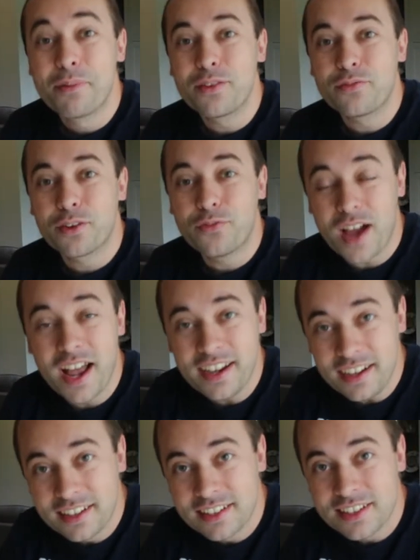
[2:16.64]
for
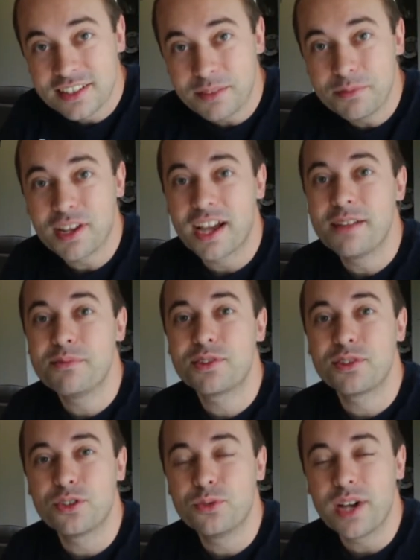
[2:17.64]
fun, sometimes
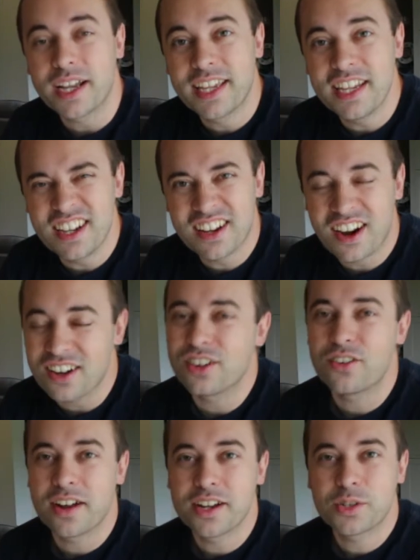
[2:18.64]
we do a kindergarten
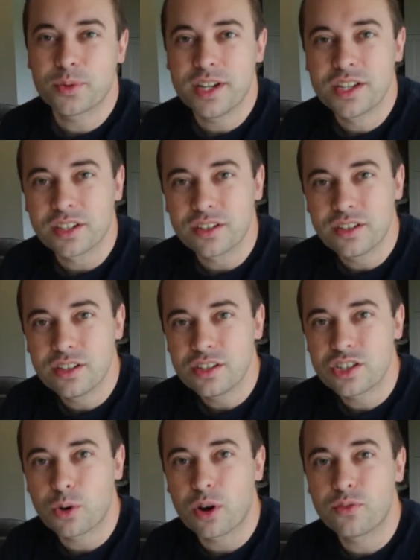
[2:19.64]
graduation.
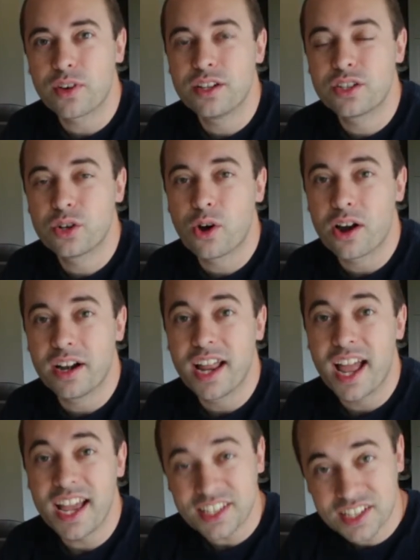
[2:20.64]
So our friends who are in
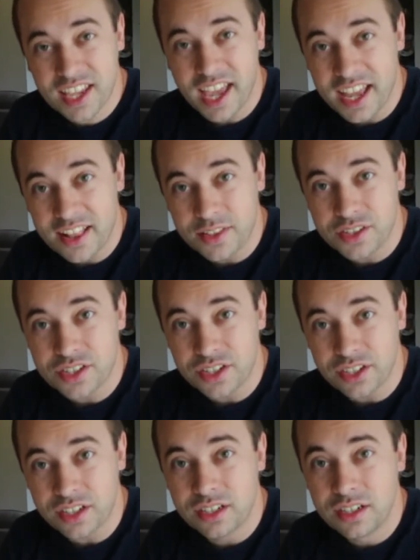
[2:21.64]
SK this
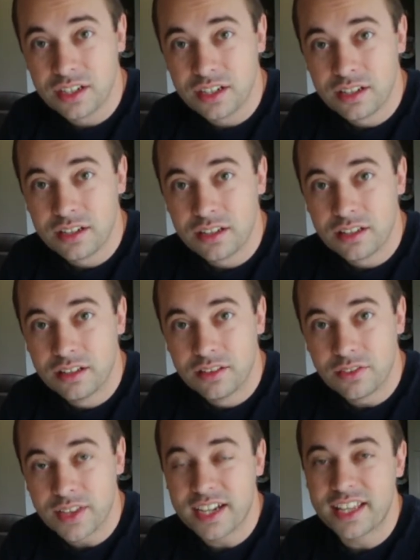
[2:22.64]
year,
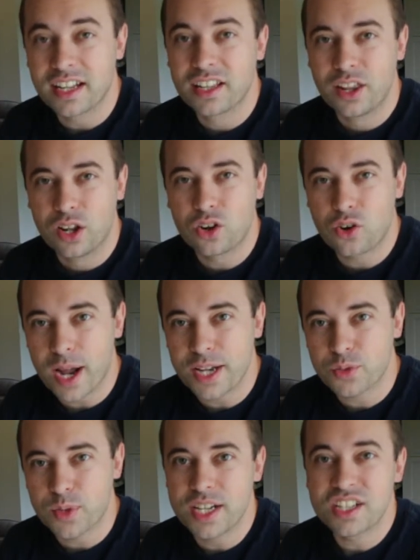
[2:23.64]
they'd get a little
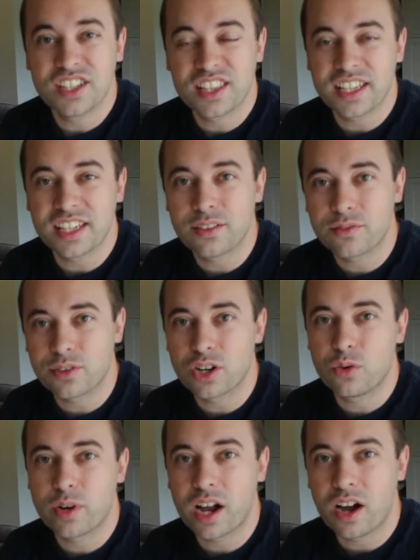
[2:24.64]
graduation thing for
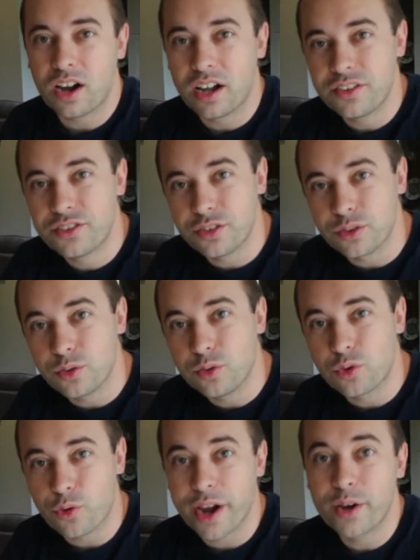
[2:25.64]
going on to
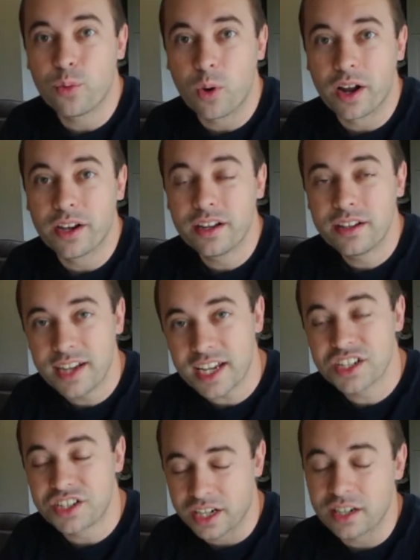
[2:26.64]
grade 1
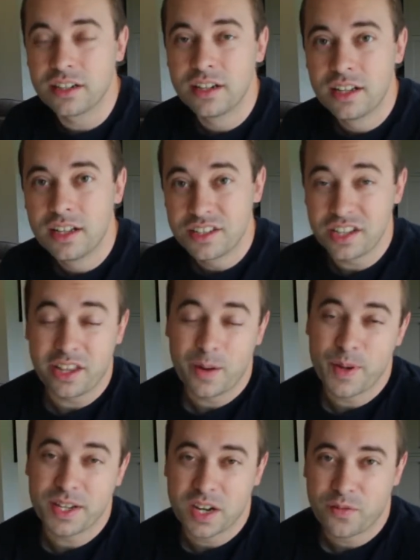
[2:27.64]
next year. It's a little
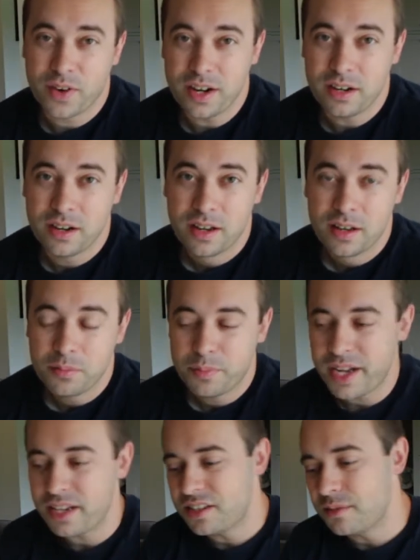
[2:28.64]
bit different,
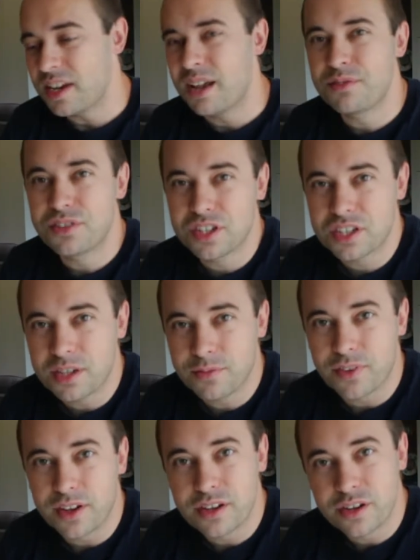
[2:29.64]
but sometimes it's just some
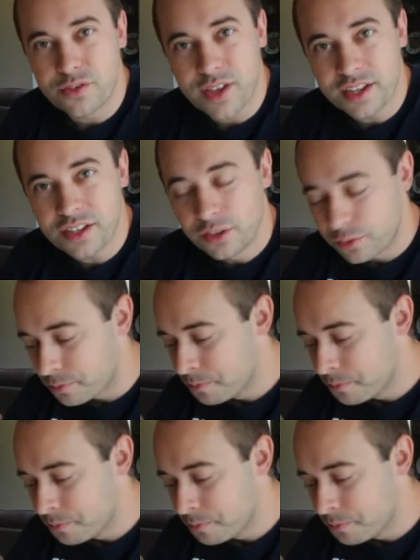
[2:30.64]
fun to do that too.